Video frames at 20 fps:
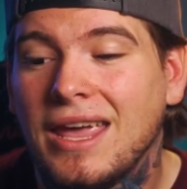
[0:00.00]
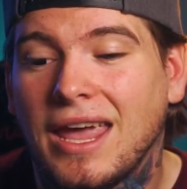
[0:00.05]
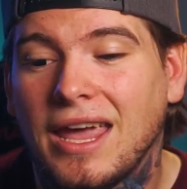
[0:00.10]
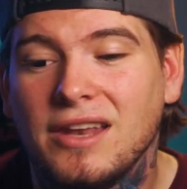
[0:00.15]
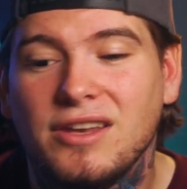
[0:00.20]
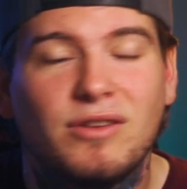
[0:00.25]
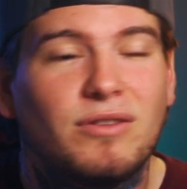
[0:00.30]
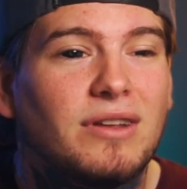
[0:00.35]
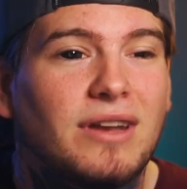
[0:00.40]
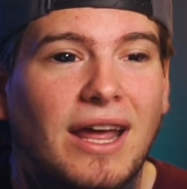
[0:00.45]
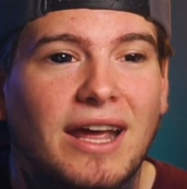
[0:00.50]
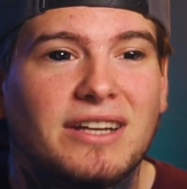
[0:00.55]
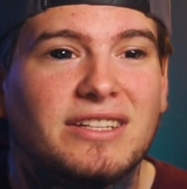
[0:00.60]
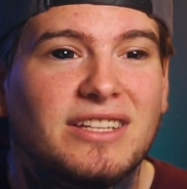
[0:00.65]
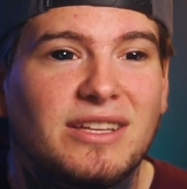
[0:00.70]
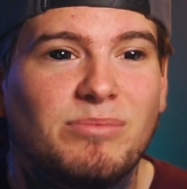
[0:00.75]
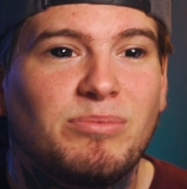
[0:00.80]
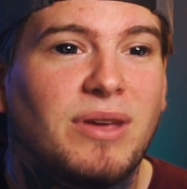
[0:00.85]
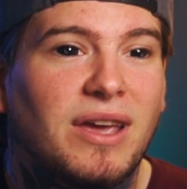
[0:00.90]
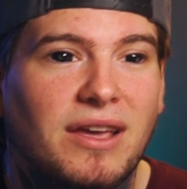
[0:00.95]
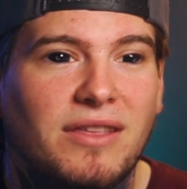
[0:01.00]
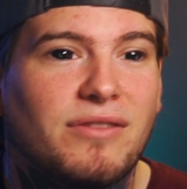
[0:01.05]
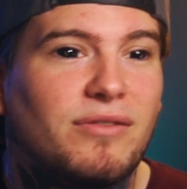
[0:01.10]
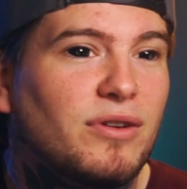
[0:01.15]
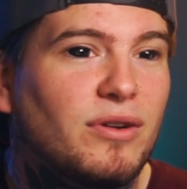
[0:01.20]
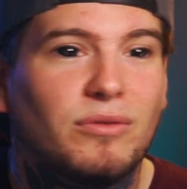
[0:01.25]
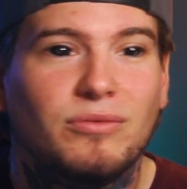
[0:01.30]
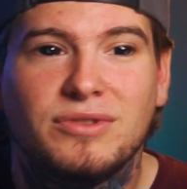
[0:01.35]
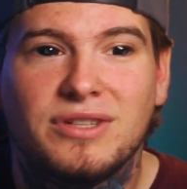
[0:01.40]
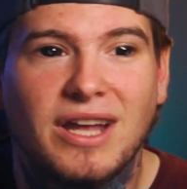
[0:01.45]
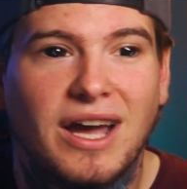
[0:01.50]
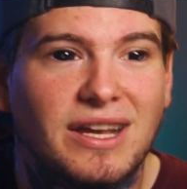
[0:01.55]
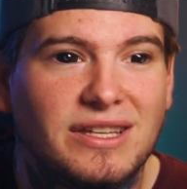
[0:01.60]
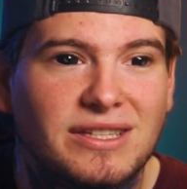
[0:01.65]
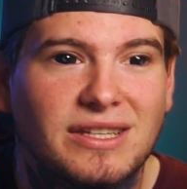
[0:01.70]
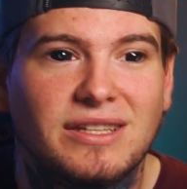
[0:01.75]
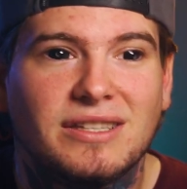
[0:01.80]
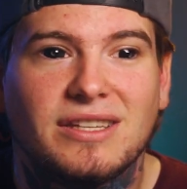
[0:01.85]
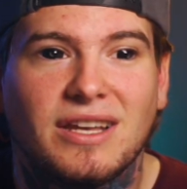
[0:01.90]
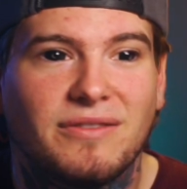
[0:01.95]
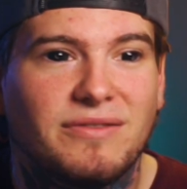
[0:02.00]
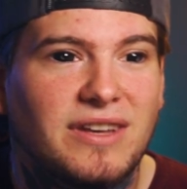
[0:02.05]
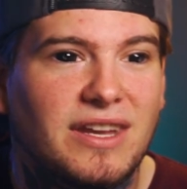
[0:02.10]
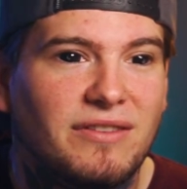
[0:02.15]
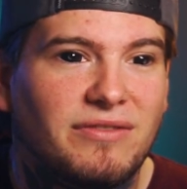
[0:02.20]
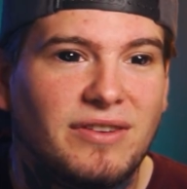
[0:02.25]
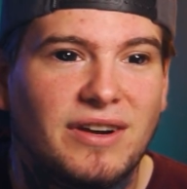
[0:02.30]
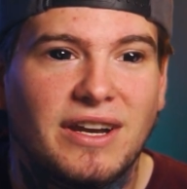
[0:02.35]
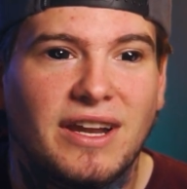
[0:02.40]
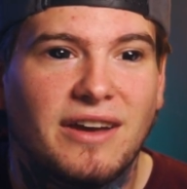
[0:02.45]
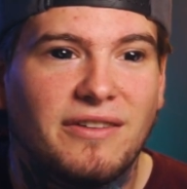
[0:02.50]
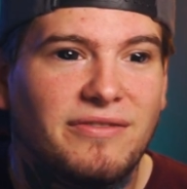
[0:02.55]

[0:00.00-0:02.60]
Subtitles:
and you can actually pick through dozens of different